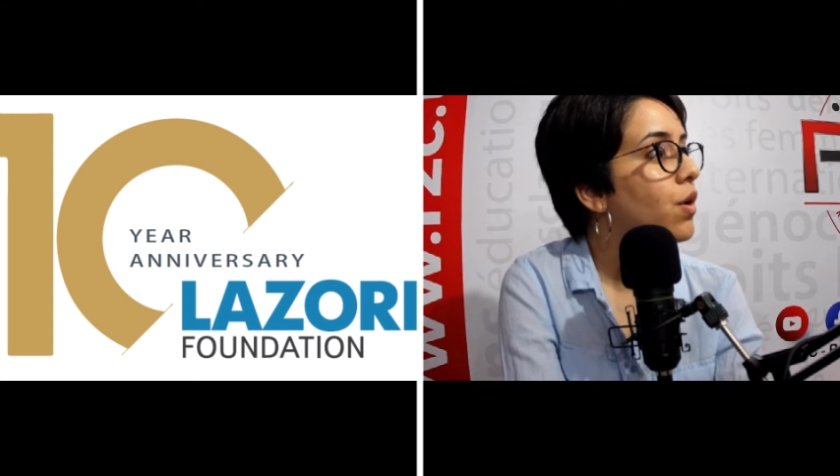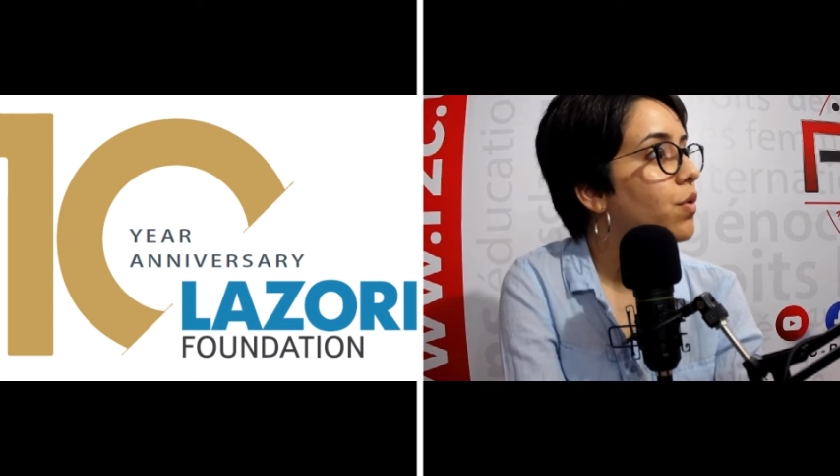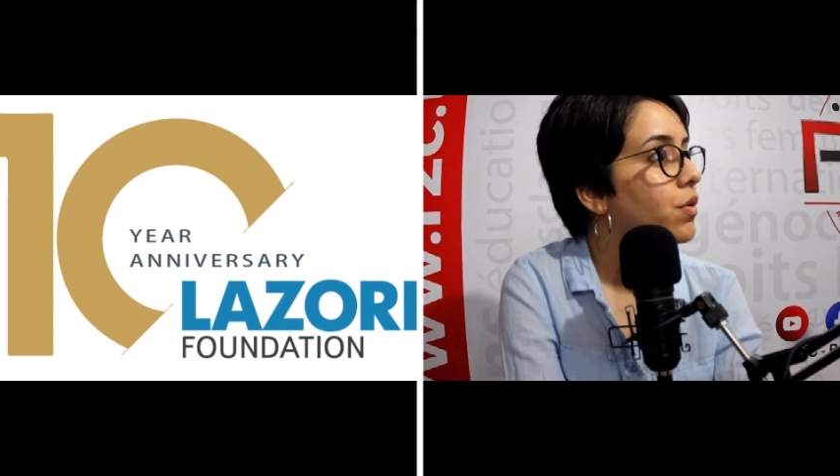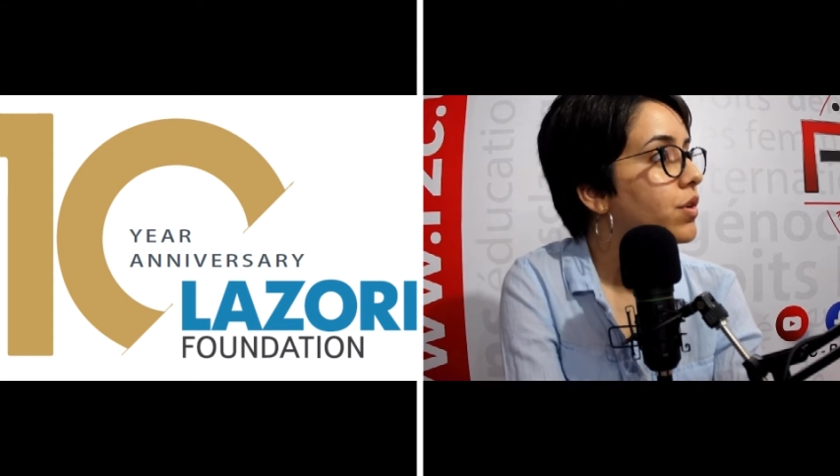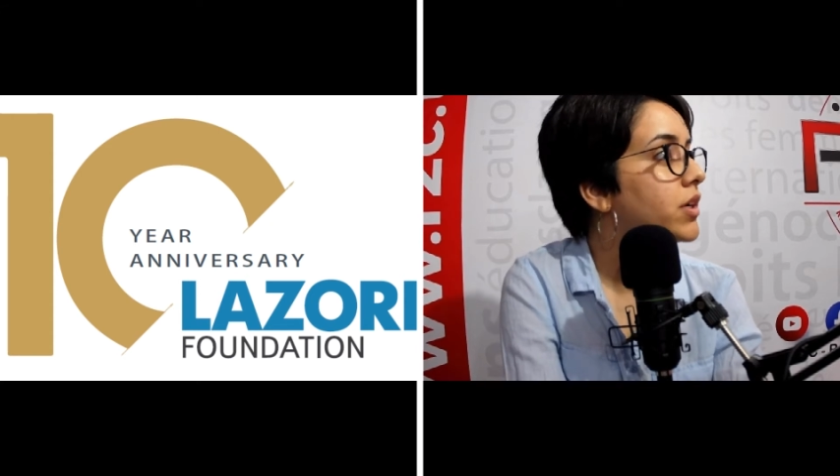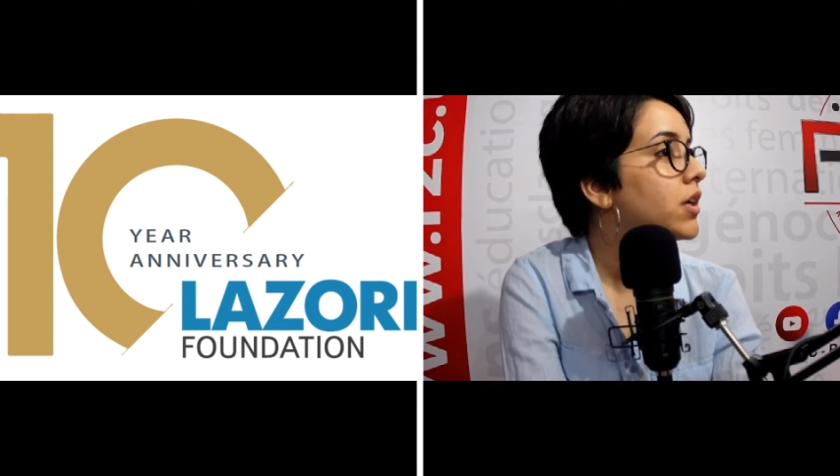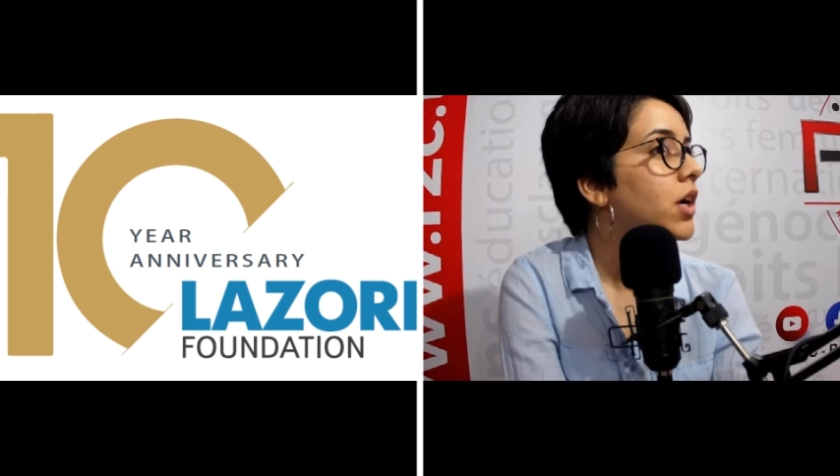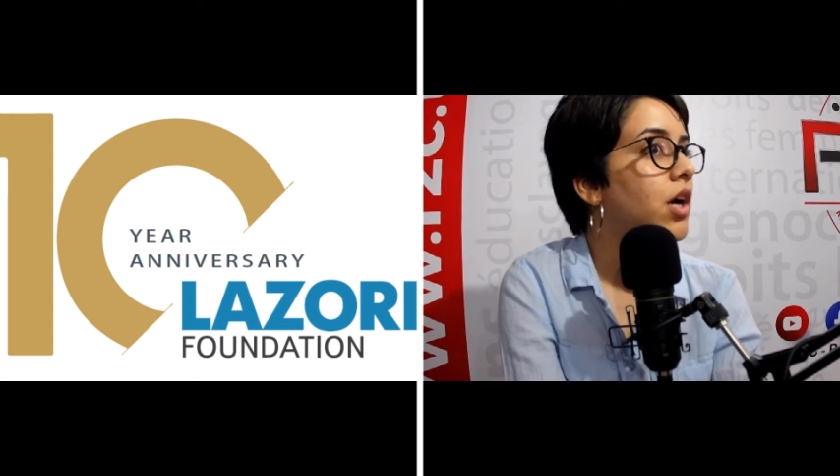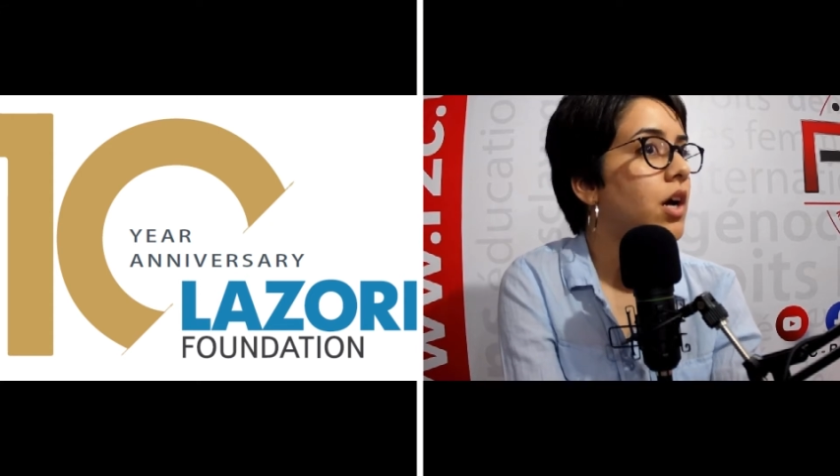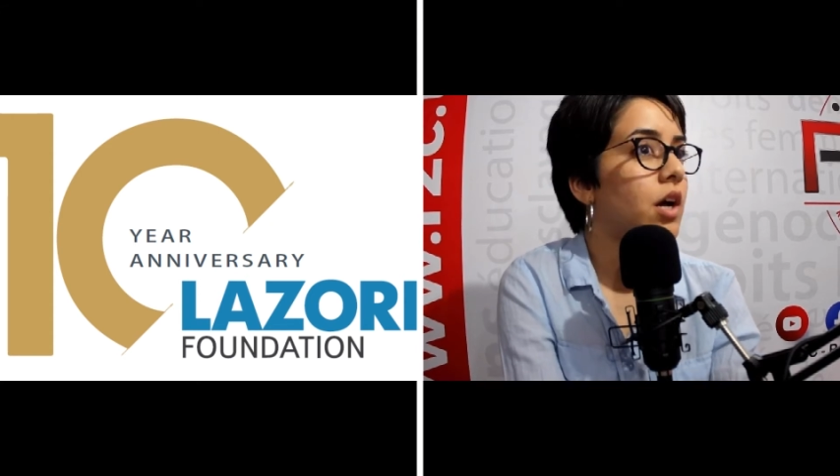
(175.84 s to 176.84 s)
or
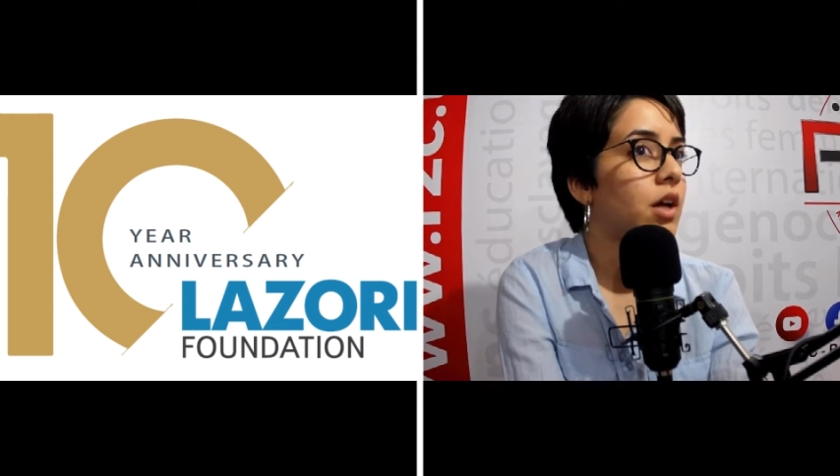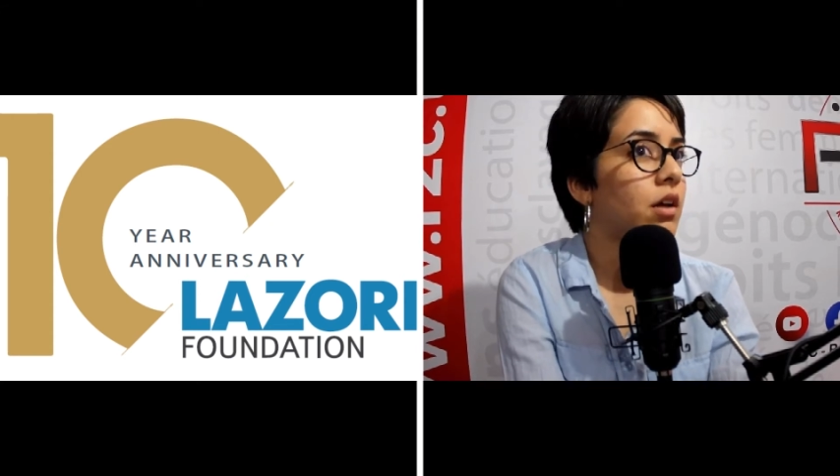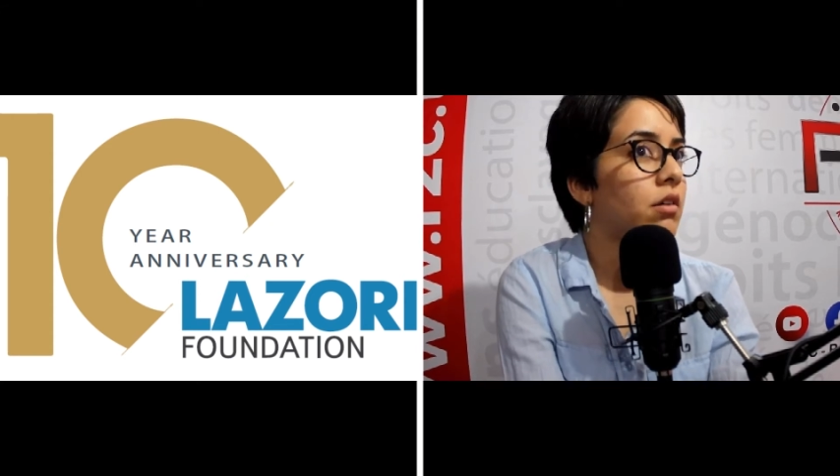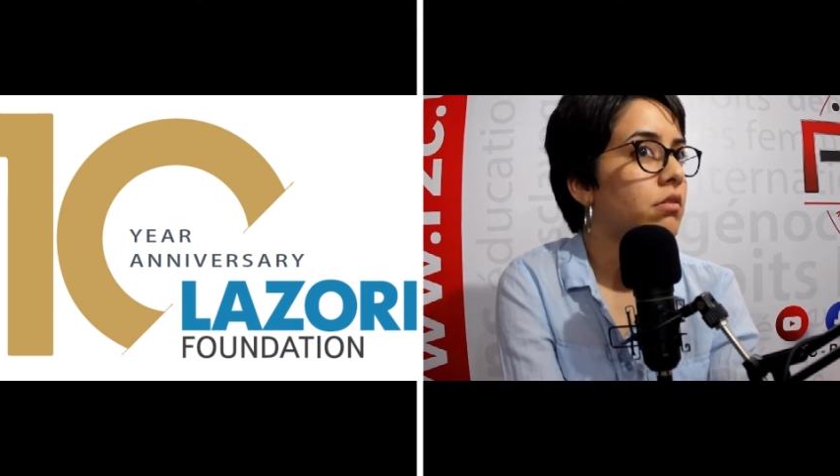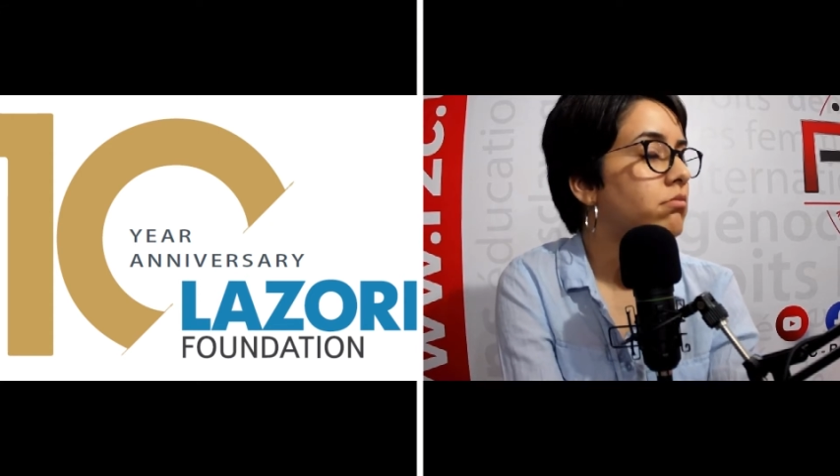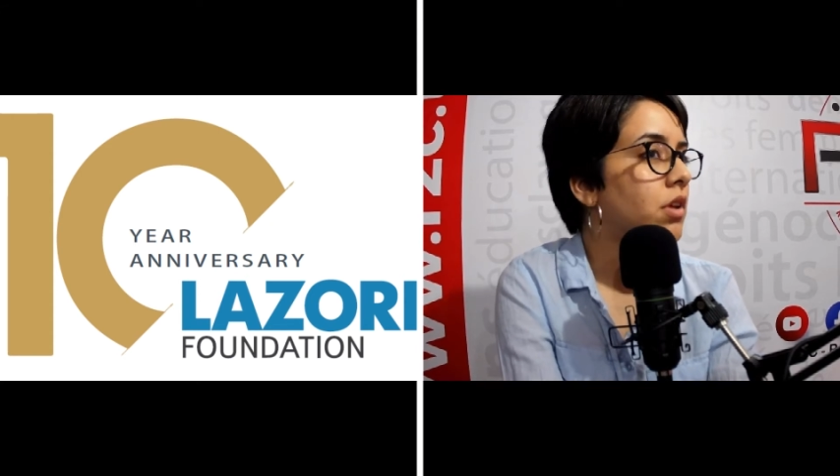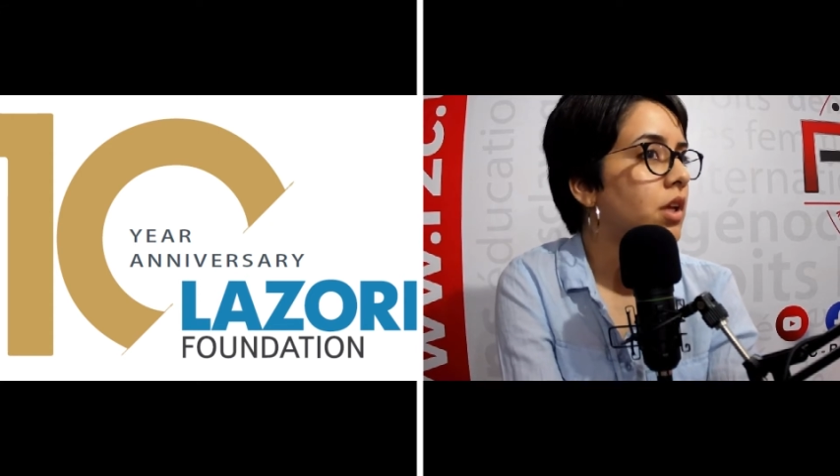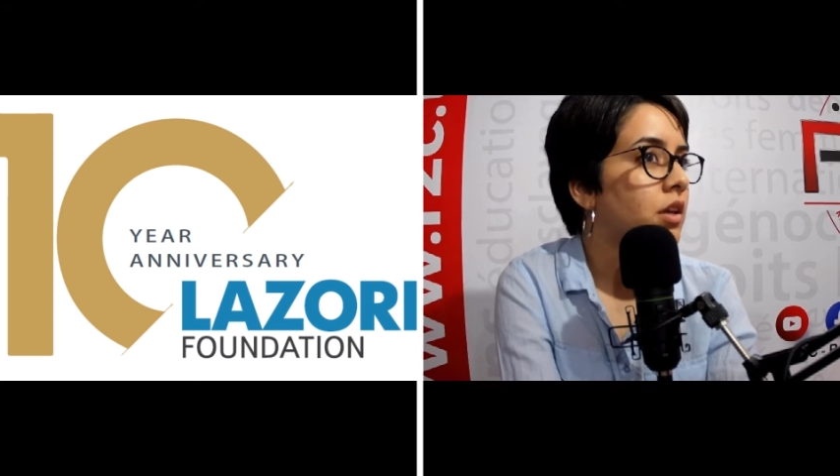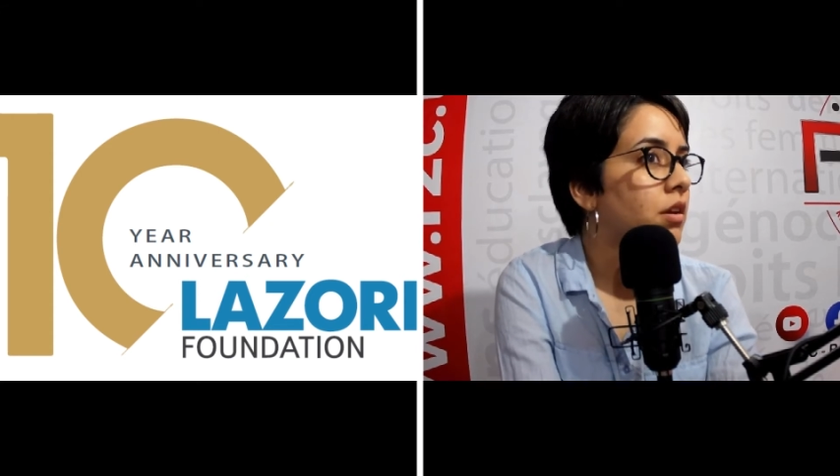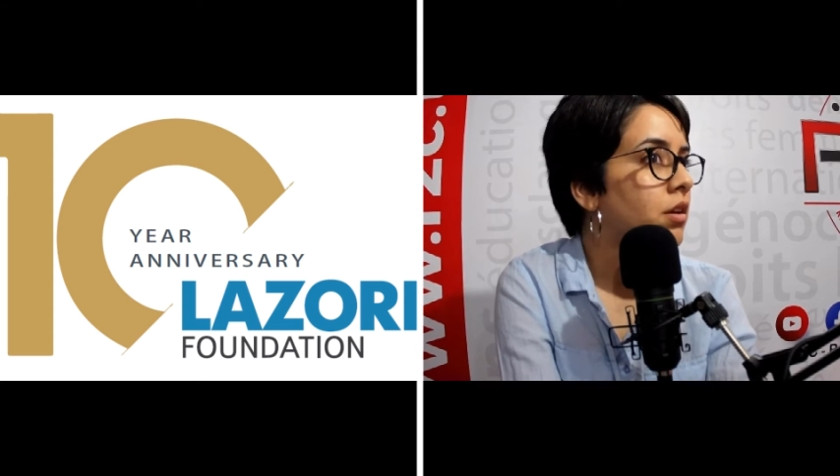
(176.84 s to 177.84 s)

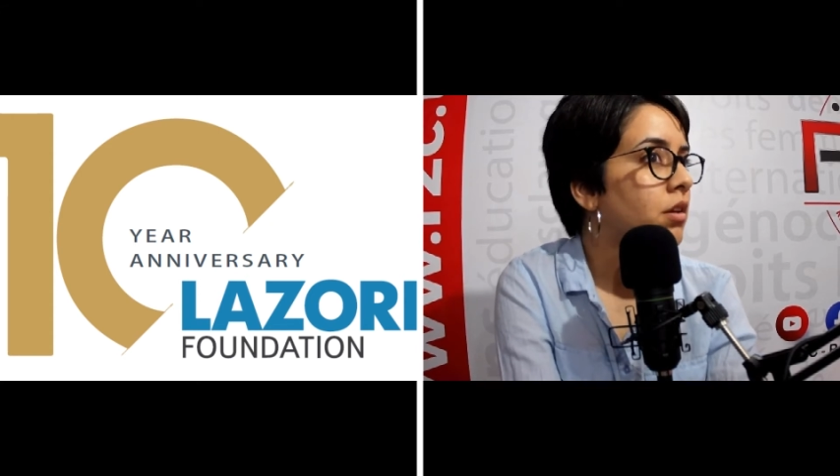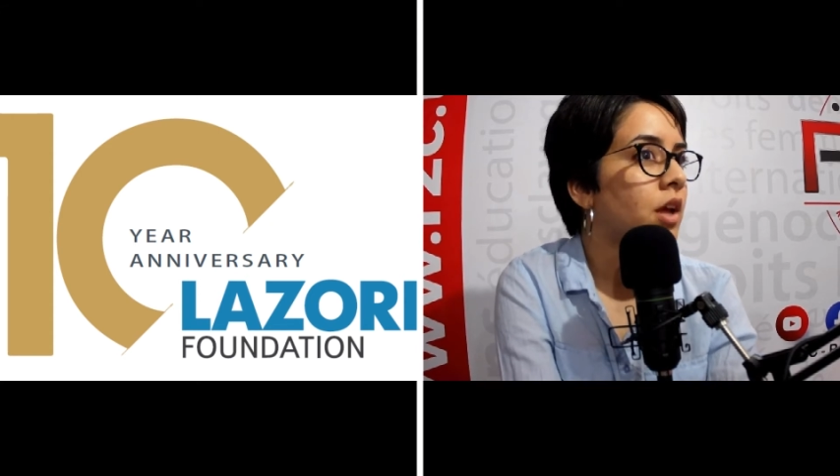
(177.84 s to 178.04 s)
in